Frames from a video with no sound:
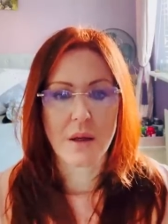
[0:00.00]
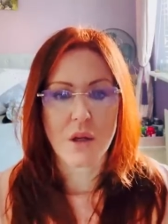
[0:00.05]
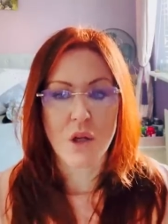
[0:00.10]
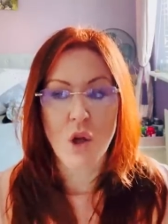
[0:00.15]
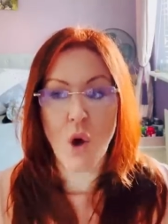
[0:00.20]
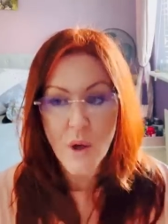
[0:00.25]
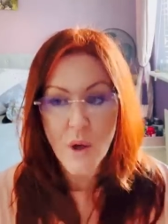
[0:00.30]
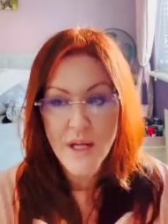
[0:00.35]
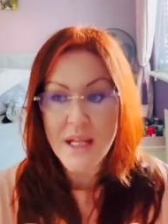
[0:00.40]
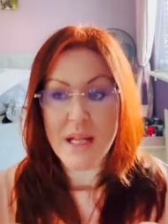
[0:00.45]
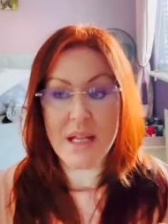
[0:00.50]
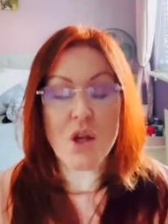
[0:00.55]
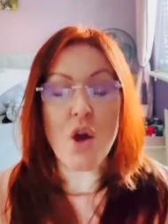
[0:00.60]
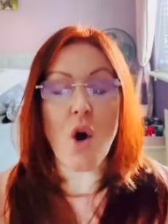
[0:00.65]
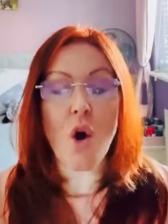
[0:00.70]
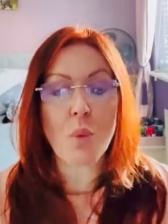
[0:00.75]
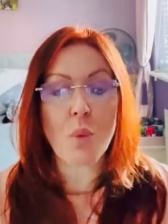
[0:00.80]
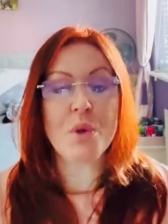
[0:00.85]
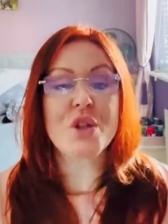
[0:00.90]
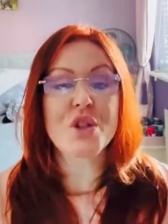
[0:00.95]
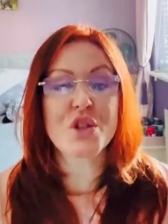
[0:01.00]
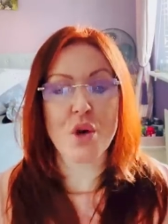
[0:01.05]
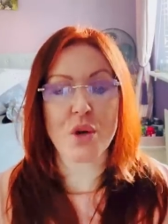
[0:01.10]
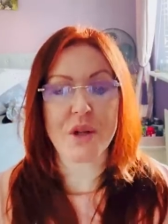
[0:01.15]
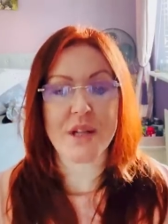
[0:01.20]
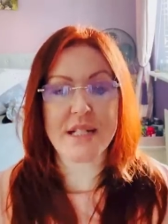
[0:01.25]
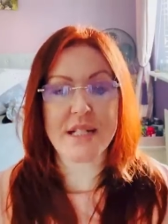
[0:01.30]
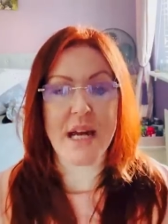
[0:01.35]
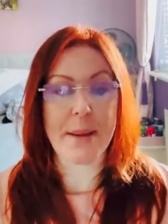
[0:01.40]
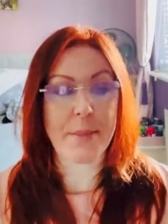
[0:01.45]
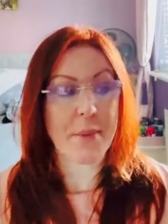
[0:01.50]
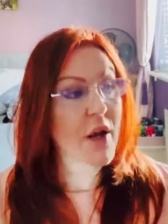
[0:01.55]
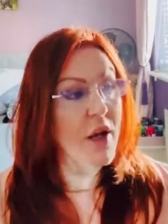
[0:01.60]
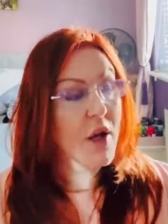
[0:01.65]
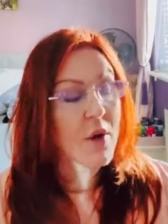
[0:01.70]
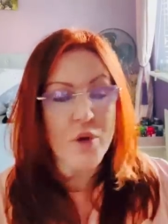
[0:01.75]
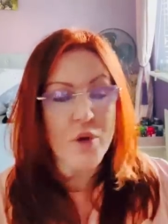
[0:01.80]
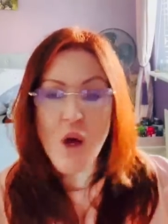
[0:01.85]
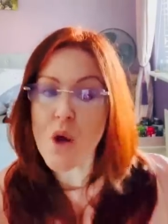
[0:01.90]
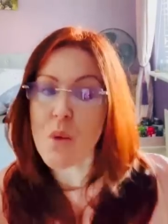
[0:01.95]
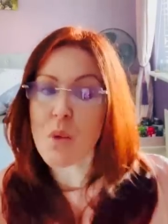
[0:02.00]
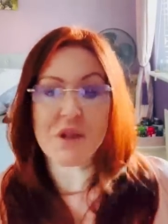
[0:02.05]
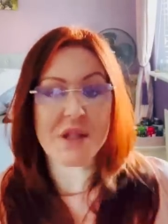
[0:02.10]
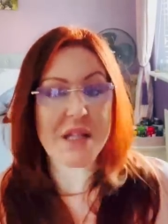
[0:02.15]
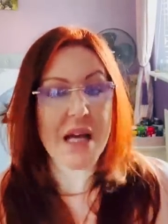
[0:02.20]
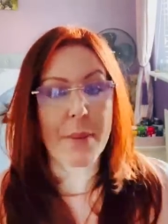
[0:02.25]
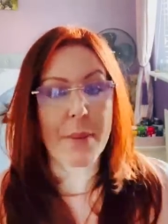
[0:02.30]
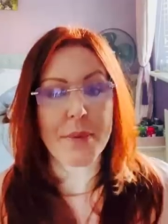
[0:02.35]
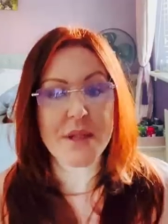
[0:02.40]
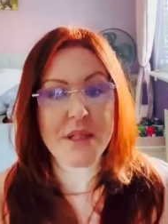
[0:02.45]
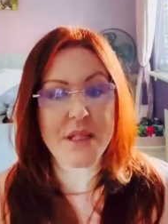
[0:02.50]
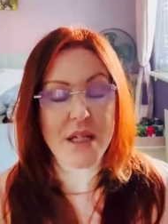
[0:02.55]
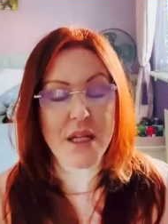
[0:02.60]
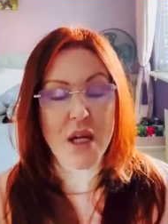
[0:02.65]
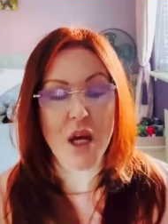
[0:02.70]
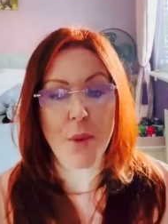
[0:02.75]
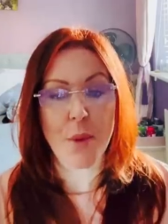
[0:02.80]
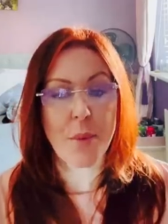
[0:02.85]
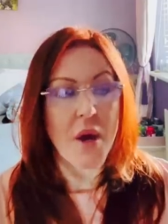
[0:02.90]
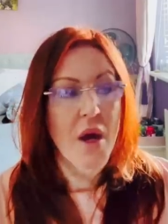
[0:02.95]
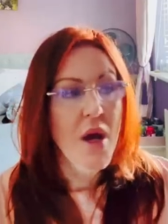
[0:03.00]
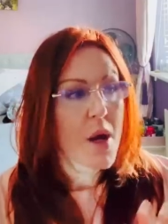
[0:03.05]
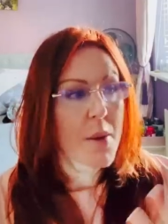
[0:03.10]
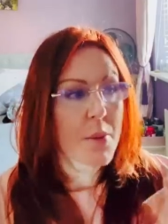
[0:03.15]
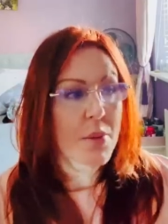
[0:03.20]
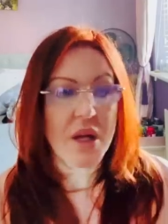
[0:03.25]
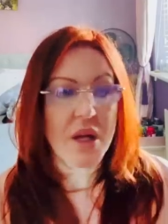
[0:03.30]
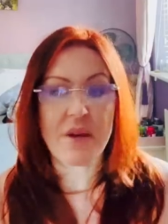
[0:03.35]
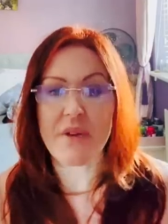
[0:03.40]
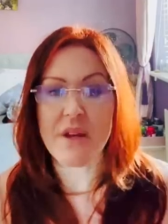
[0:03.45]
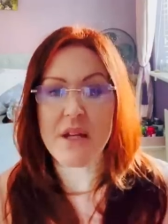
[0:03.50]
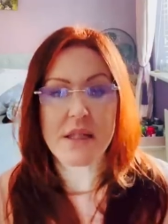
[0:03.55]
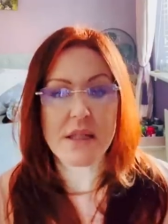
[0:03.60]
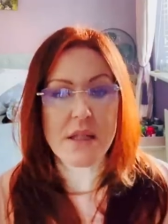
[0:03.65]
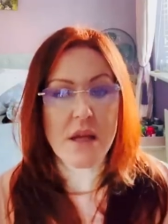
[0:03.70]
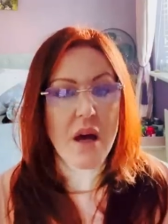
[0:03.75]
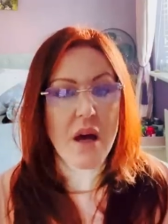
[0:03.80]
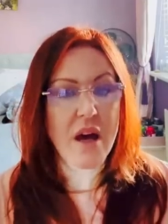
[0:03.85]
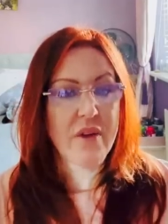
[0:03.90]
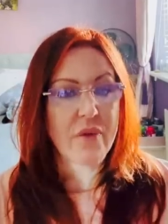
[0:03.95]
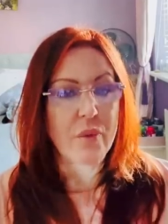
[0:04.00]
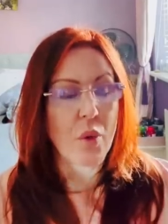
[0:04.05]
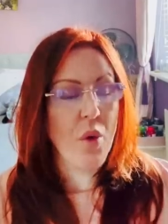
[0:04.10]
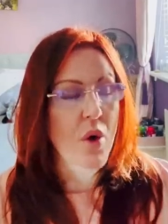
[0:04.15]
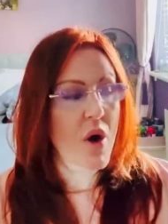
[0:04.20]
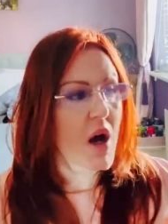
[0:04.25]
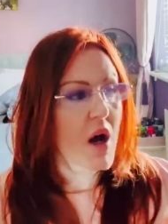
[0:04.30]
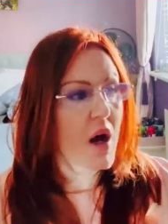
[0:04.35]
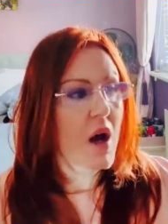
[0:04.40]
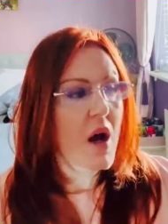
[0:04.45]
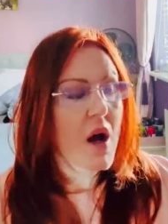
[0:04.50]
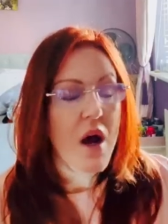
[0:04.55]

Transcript: Not, not with Johnny Depp. I don't know what's happened in her previous life, what her,